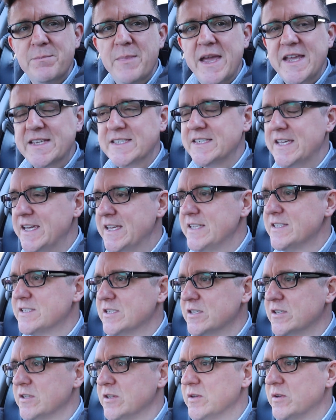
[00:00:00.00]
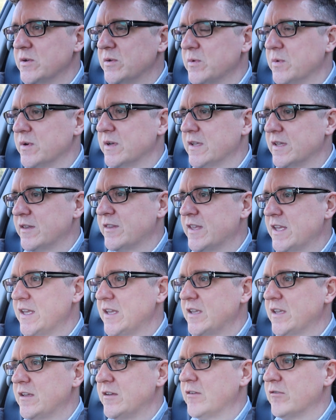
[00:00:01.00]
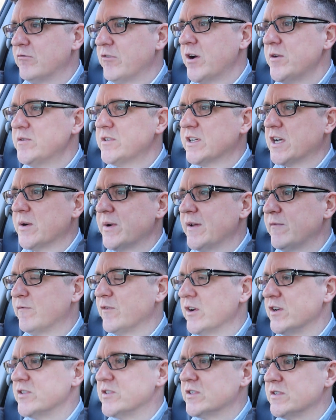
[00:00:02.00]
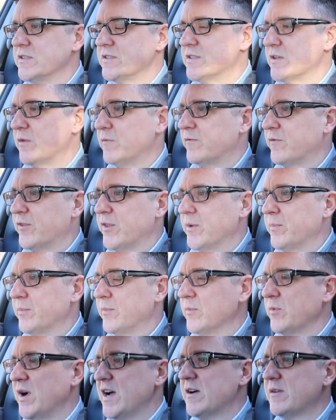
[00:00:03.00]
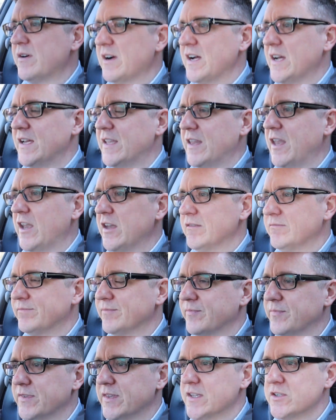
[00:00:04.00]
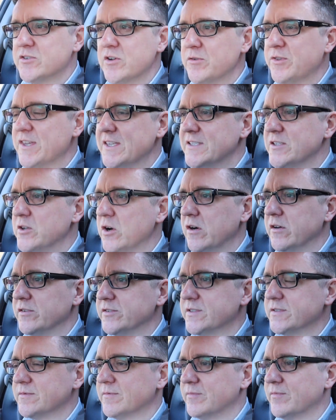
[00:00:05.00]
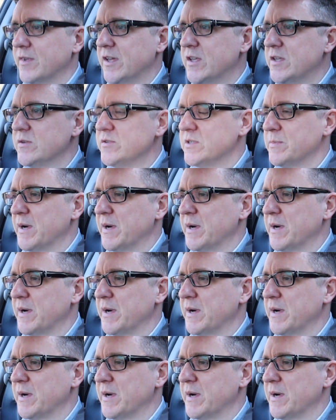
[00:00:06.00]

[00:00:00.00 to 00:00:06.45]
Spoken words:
makes it into the road-going versions of them? Well, the truth is not a huge